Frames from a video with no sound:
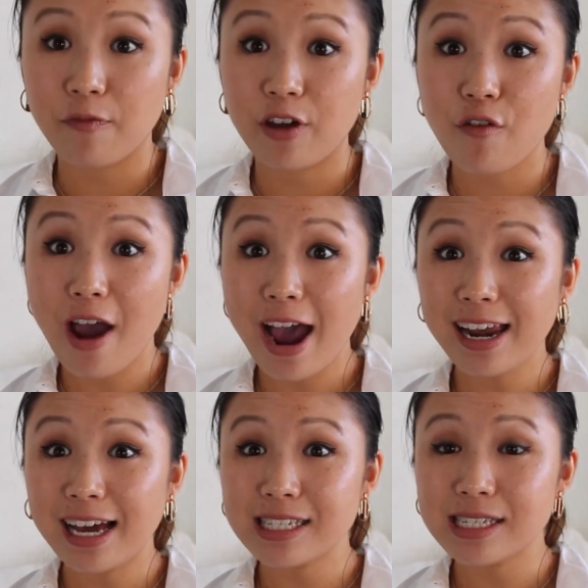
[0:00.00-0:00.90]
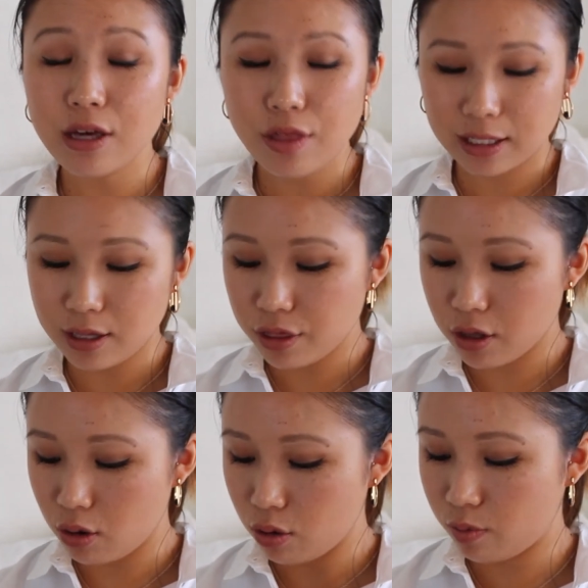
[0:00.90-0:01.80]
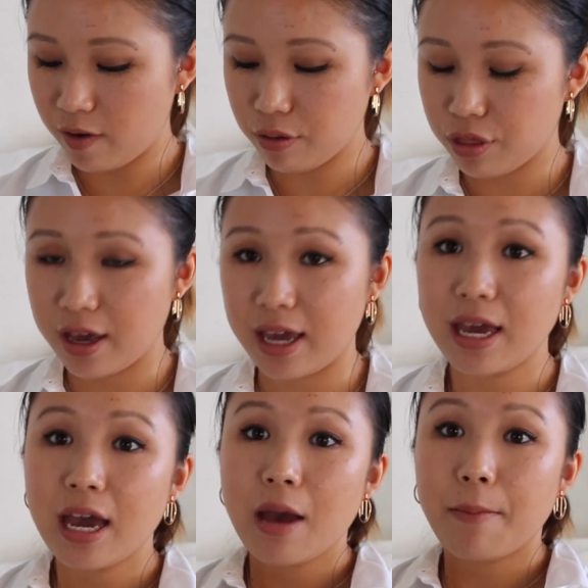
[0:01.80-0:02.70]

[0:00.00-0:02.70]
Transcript: favourite highlighters, and this goes without say,